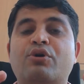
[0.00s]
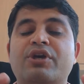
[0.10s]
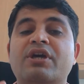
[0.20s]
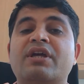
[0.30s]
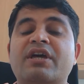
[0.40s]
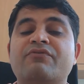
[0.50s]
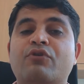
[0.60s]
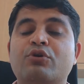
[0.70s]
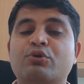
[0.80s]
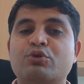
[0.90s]
Now here I
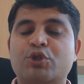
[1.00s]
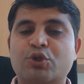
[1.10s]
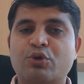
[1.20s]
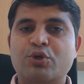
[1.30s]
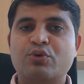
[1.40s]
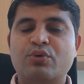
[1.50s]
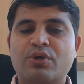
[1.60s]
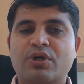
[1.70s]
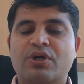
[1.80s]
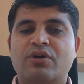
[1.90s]
want to show
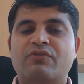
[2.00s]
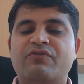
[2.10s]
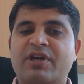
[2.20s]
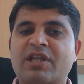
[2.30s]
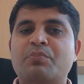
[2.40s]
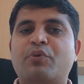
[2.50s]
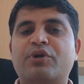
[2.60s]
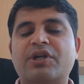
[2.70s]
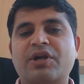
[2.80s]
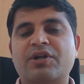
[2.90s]
you very
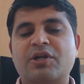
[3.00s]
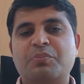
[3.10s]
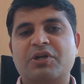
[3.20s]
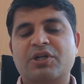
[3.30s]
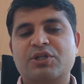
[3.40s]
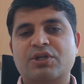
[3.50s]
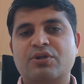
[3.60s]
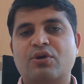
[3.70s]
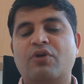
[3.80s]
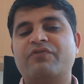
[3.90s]
important
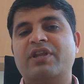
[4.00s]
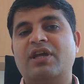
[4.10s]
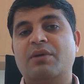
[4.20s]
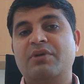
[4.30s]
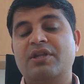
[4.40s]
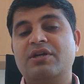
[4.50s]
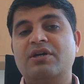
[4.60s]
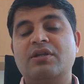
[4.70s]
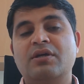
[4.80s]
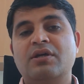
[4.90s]
interpretation of an
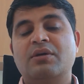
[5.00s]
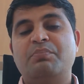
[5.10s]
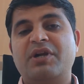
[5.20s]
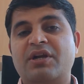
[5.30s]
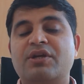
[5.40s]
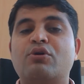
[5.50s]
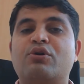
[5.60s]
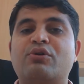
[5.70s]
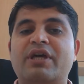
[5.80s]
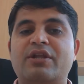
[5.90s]
American pediatric
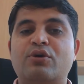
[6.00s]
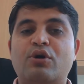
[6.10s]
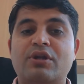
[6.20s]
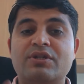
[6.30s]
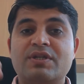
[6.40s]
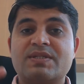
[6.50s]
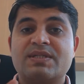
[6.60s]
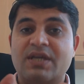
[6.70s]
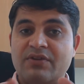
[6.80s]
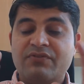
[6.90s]
otolaryngology
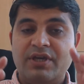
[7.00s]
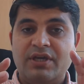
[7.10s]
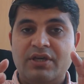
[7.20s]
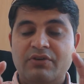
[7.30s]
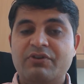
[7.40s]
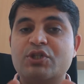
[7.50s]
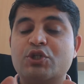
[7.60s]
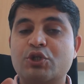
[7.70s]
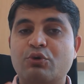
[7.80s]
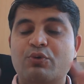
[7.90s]
survey, which
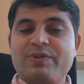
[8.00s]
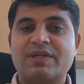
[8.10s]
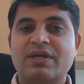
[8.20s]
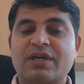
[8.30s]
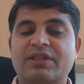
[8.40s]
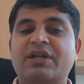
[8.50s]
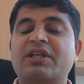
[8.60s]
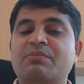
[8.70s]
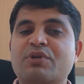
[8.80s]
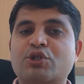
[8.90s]
shows that in